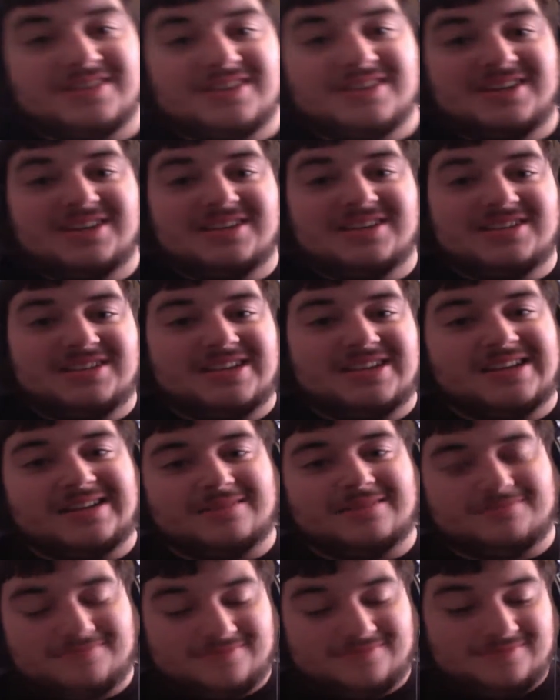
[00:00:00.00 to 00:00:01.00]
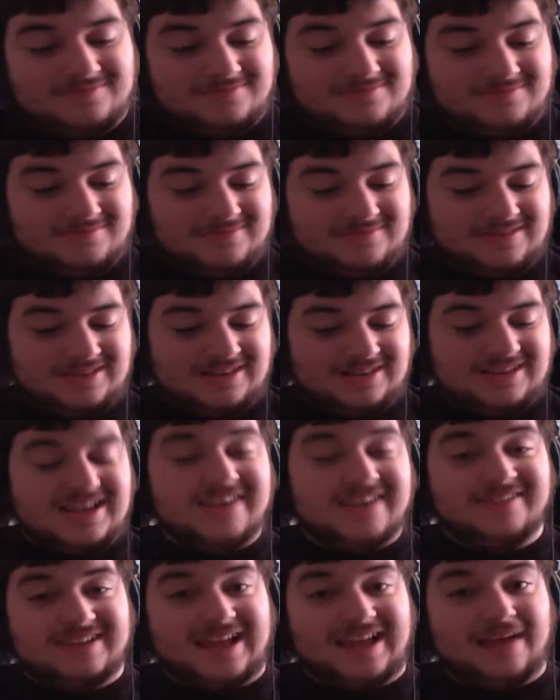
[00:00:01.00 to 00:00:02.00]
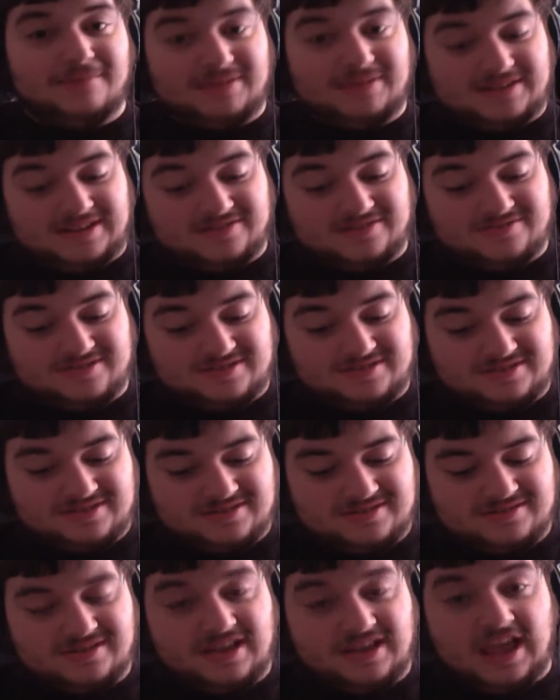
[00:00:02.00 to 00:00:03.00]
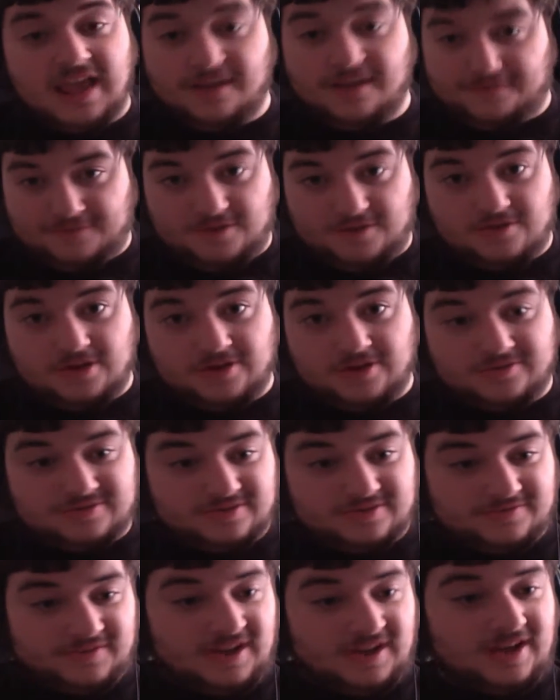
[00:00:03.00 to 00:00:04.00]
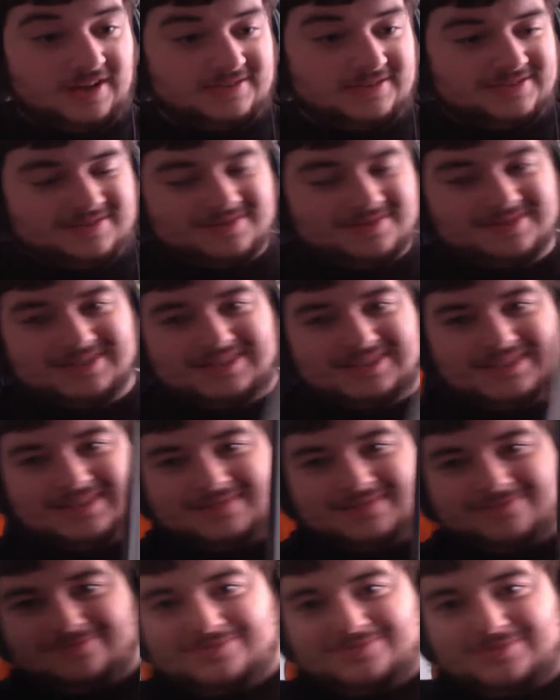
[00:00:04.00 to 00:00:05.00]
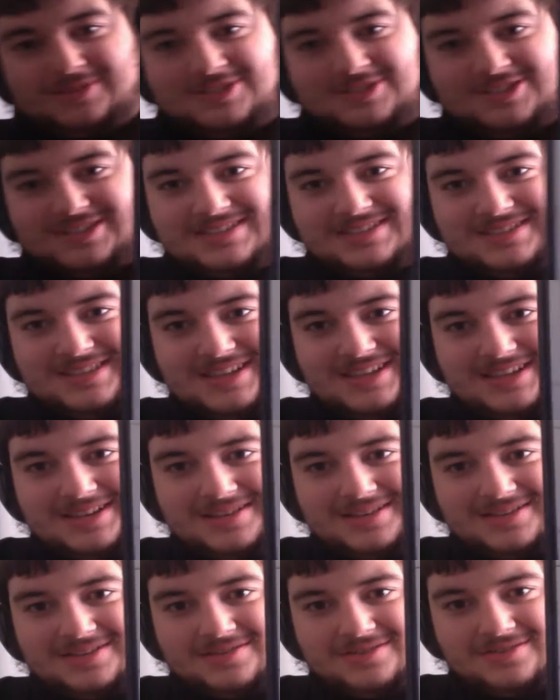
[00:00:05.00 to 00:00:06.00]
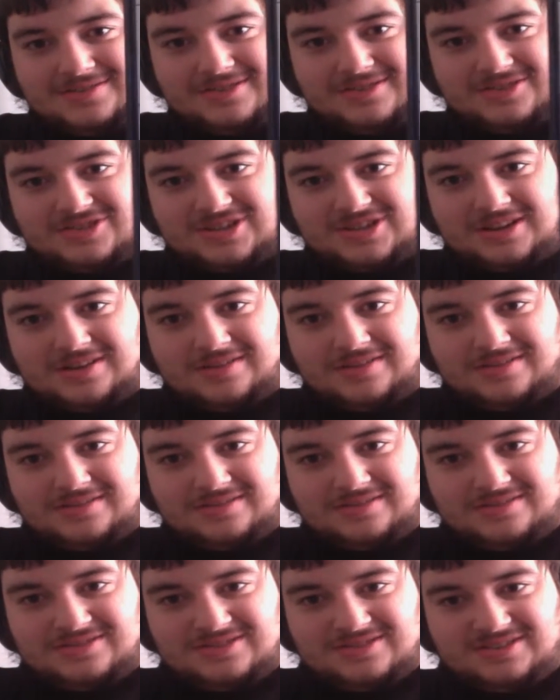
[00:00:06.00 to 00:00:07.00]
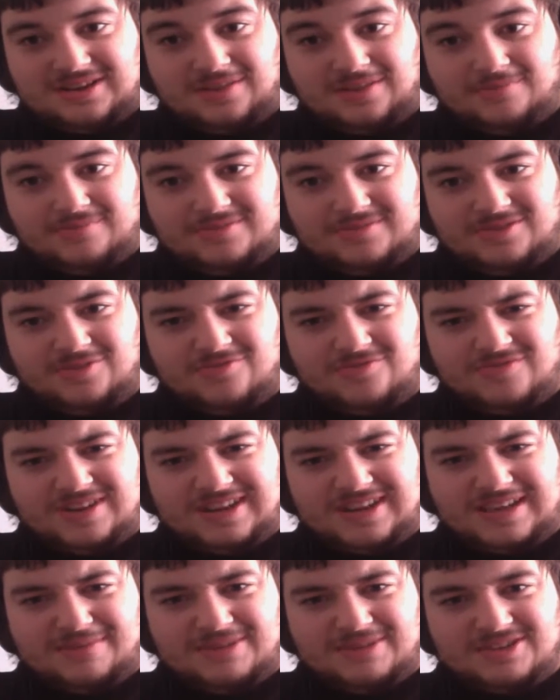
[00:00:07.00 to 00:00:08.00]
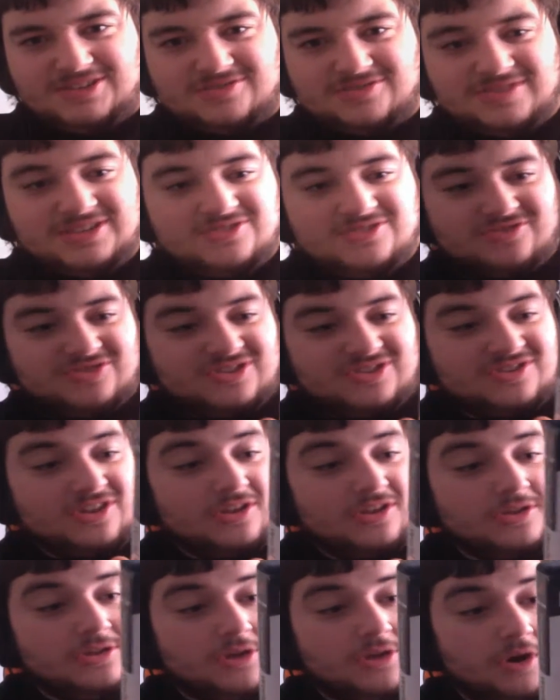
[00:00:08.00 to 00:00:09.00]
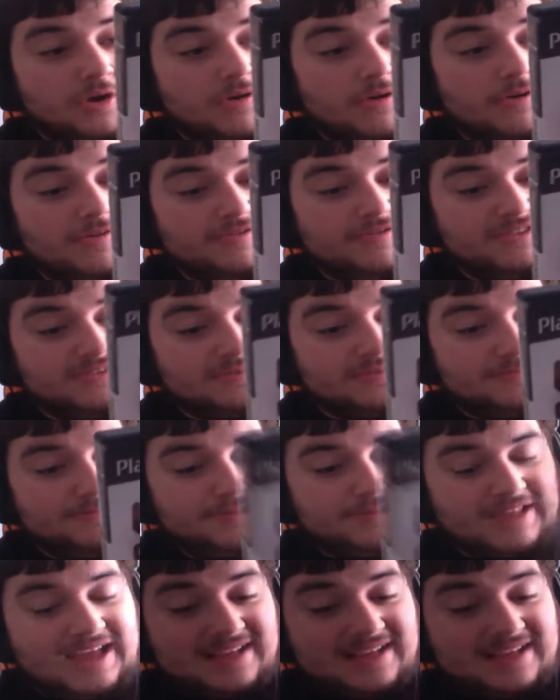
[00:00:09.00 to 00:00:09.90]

Yeah, it can be dangerous if you go too fast. As you can see, that you've got the not really that many screenshots, just a lot of just bland